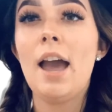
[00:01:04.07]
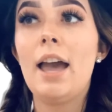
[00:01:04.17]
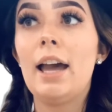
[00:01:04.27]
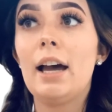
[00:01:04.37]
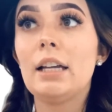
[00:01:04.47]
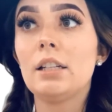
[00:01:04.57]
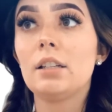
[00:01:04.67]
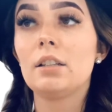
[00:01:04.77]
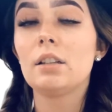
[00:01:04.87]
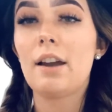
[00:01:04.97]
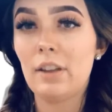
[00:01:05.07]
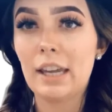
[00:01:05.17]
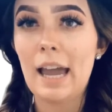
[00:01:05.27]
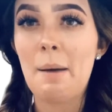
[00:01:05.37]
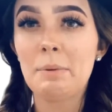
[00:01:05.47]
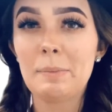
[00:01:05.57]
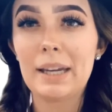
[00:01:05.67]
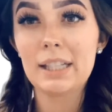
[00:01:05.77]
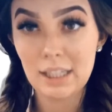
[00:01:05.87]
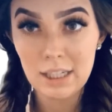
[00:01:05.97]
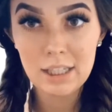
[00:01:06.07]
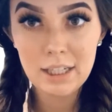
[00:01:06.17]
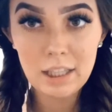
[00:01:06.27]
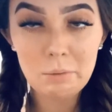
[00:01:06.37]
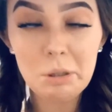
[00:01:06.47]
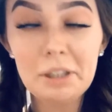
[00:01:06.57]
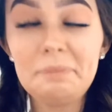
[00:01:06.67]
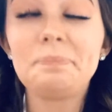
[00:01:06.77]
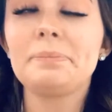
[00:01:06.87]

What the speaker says: and I feel like it helps my consistency a little more.